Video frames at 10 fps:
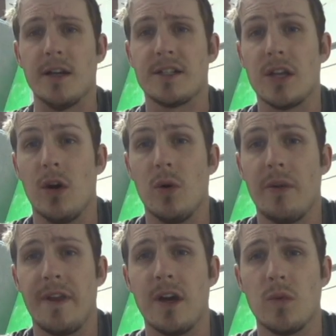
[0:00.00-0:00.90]

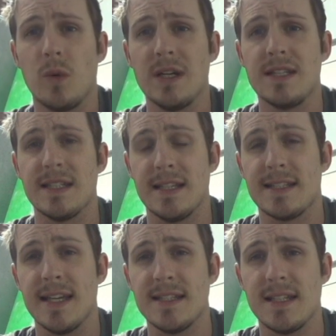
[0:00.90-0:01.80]
So there was
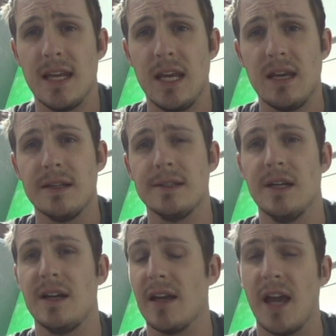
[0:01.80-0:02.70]
intensity.
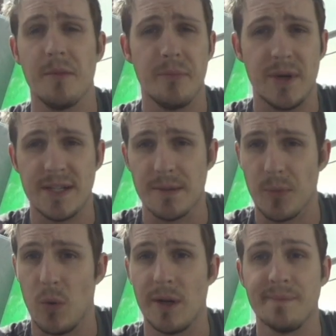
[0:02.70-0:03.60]
Again, pretty
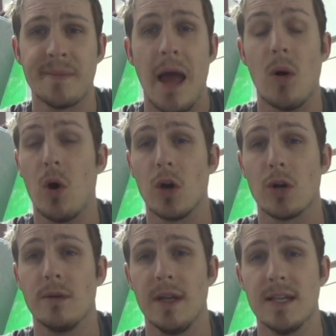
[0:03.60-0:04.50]
simple one. How
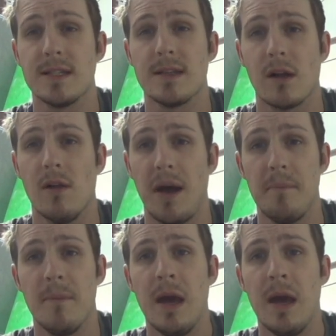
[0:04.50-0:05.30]
hard is the climb?